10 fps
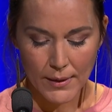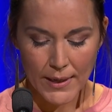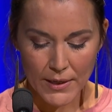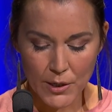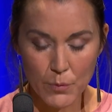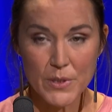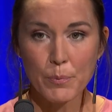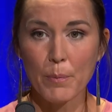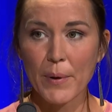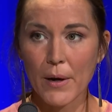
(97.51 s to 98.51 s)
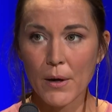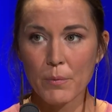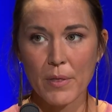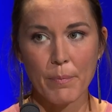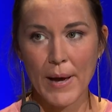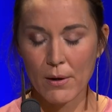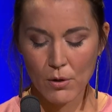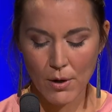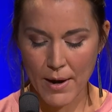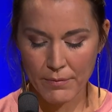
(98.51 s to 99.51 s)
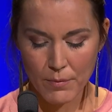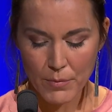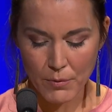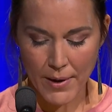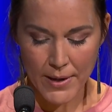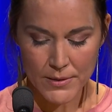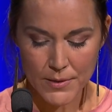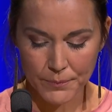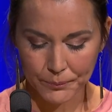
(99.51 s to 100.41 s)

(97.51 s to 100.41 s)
Kandi was prepared with a battle cry from the res.